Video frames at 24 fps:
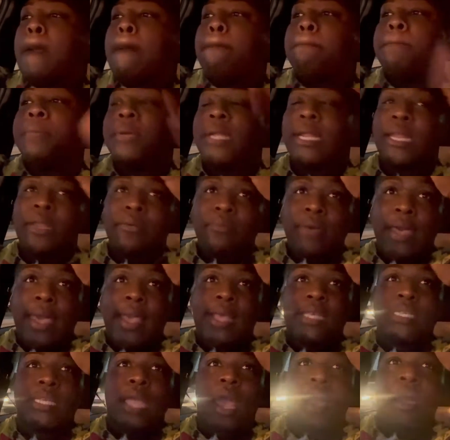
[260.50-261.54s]
But
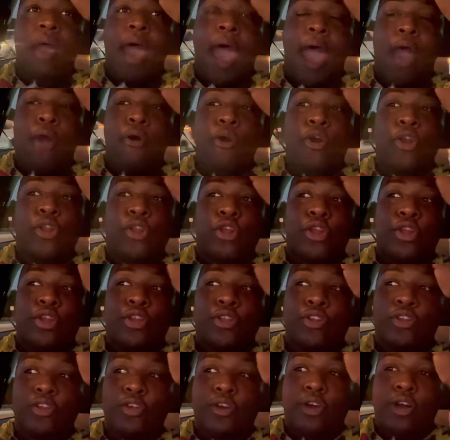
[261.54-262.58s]
anyways, y'all, I
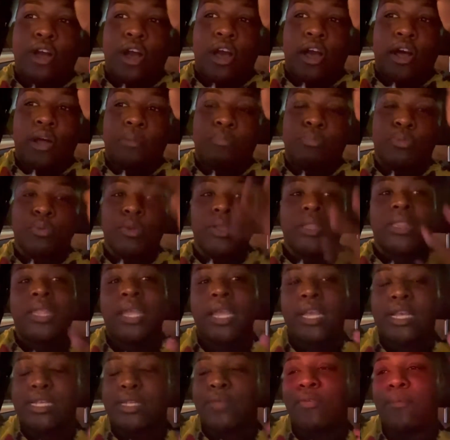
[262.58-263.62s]
ordered the um three
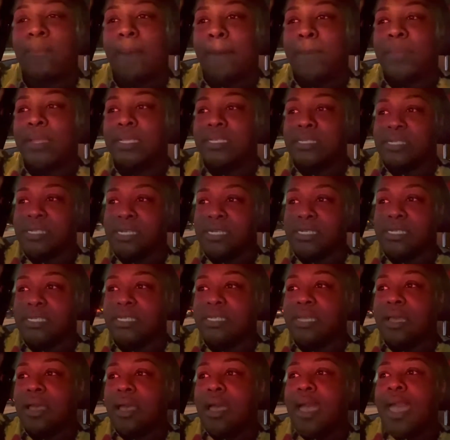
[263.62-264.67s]
things for my business.
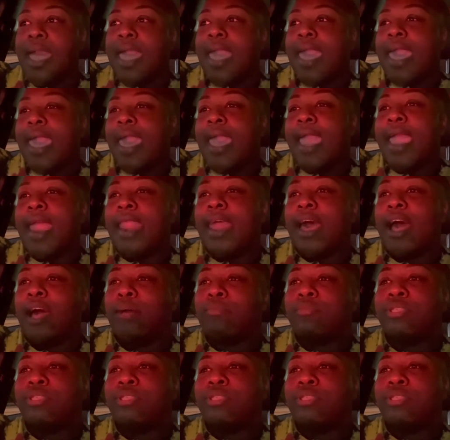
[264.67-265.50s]
And I'm